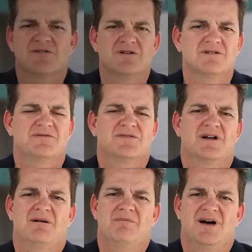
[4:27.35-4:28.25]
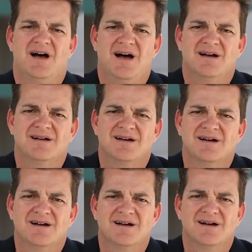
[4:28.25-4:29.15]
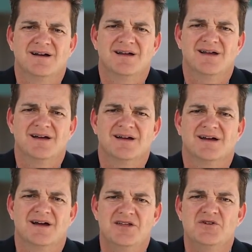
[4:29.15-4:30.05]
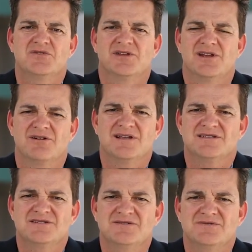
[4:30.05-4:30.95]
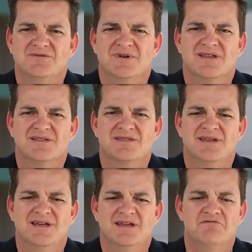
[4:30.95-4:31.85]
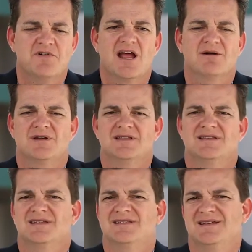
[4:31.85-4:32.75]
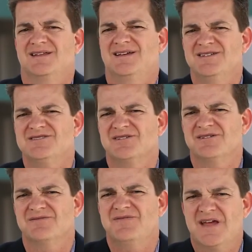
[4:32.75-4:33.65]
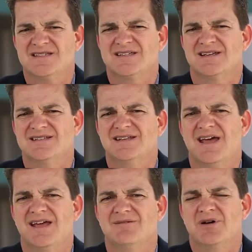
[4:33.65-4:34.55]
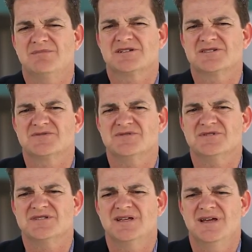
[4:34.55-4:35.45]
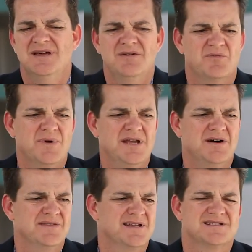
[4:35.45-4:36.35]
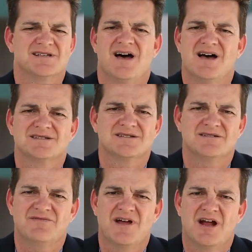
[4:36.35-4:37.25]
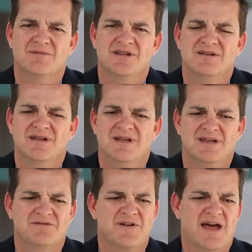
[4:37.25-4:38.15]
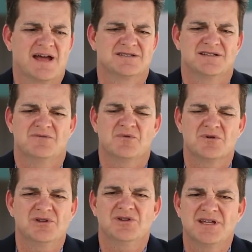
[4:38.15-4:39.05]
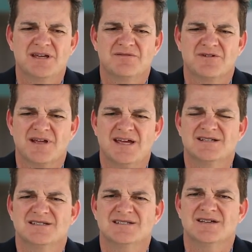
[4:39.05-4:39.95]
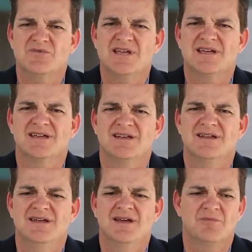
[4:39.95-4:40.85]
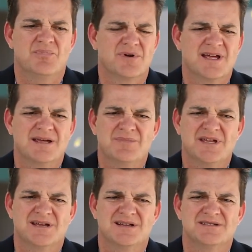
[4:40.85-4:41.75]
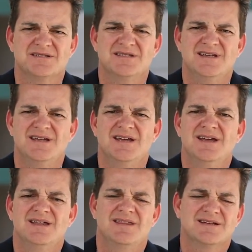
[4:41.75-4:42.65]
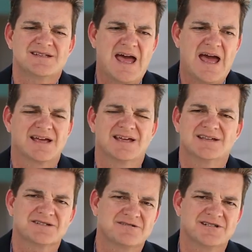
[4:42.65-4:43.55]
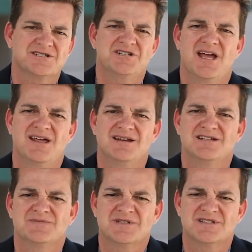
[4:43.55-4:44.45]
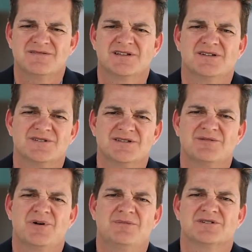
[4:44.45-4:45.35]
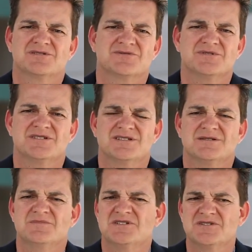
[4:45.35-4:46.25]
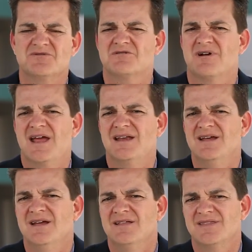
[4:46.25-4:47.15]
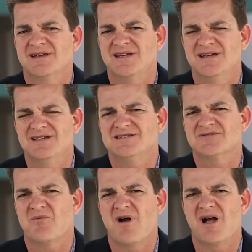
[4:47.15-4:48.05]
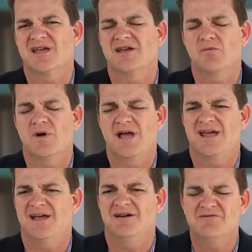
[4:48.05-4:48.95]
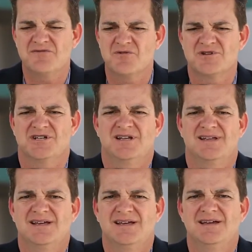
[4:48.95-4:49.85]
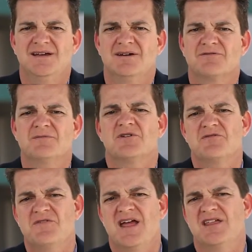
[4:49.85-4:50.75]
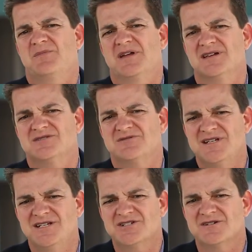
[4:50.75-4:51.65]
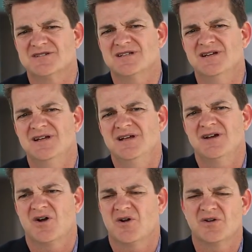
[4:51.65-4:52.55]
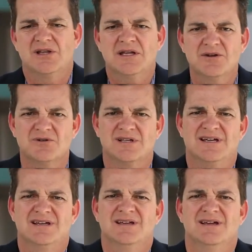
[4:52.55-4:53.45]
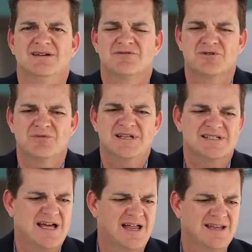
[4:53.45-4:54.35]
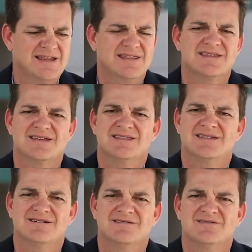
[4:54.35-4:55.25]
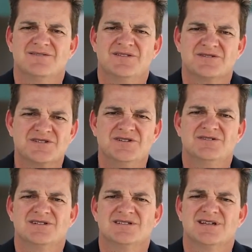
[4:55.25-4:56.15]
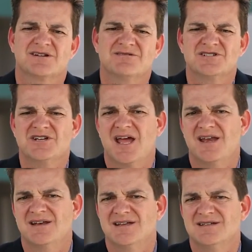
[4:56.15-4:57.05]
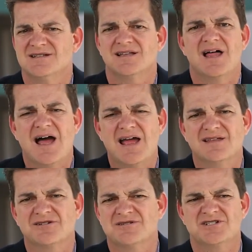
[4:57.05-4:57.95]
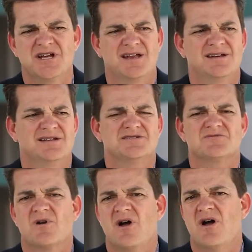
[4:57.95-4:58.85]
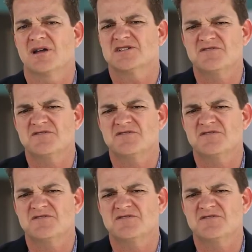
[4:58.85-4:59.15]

heard from a youth leader as to the environment that kids are facing today in public schools. We know that it's a hostile environment. In fact, we're looking for cases that we can bring because the attack against Christianity, specifically within the public school system, is so great that kids are walking away, unfortunately, from their faith because their teachers are literally verbally telling their students that Christianity is a lie, that Christianity is wrong, it's